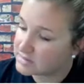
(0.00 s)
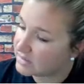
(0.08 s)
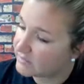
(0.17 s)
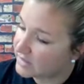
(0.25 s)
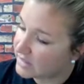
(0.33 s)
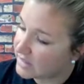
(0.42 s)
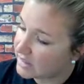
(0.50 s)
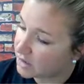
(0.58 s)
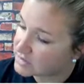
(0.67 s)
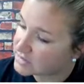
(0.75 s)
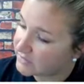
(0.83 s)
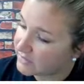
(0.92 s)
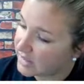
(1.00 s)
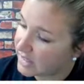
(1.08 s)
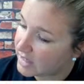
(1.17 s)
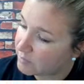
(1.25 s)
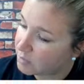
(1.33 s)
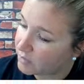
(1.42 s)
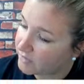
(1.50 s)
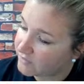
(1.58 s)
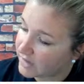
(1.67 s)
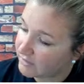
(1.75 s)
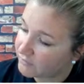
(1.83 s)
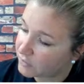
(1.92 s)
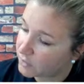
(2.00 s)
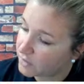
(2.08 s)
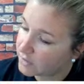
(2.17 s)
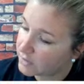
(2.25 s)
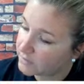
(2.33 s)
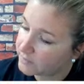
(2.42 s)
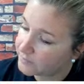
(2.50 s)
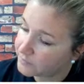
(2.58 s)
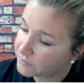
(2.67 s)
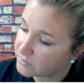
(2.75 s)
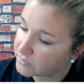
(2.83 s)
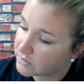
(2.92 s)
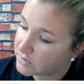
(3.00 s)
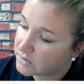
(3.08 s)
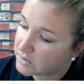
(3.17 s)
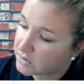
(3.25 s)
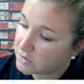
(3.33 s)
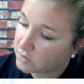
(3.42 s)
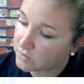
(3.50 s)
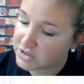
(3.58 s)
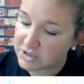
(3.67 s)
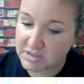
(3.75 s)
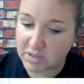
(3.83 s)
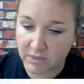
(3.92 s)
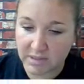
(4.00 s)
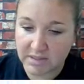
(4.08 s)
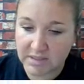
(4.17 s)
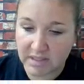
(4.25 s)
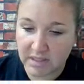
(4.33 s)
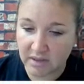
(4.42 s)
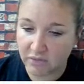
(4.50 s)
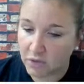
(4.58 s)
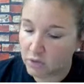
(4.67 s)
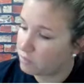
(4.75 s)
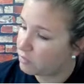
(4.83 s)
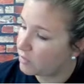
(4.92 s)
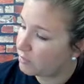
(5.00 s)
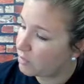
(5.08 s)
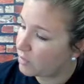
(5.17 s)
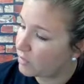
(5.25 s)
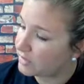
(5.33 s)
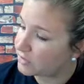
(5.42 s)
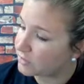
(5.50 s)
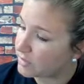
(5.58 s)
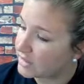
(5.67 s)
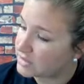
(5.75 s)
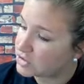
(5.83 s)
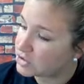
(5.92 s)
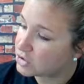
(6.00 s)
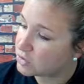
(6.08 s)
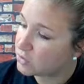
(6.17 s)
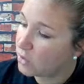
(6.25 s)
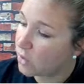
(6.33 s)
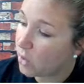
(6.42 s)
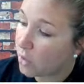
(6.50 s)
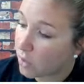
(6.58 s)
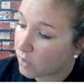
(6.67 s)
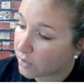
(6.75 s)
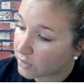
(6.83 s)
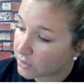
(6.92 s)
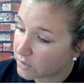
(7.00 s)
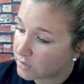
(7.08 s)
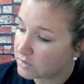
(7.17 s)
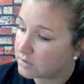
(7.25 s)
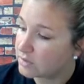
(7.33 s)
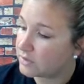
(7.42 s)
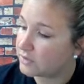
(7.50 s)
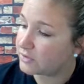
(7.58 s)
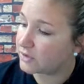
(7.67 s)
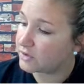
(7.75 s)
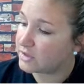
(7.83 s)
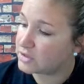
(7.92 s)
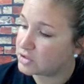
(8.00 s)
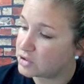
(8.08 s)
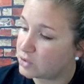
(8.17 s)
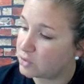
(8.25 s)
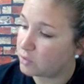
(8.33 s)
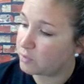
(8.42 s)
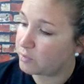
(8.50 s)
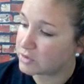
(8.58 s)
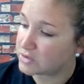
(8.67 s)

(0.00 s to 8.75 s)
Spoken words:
70 or 78.54, which is going to give you 0.32 or 32%.